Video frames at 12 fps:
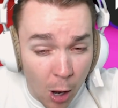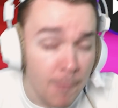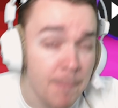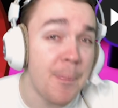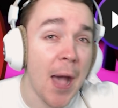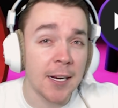
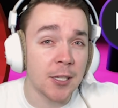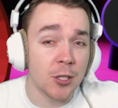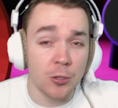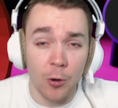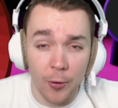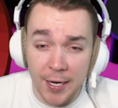whole
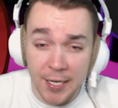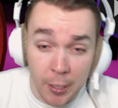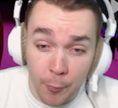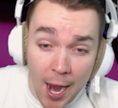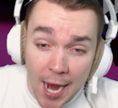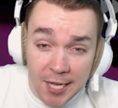backstory
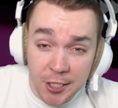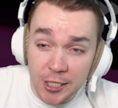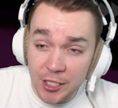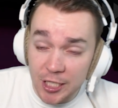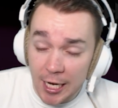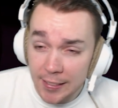to why
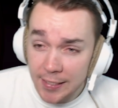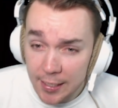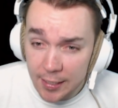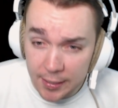she's chasing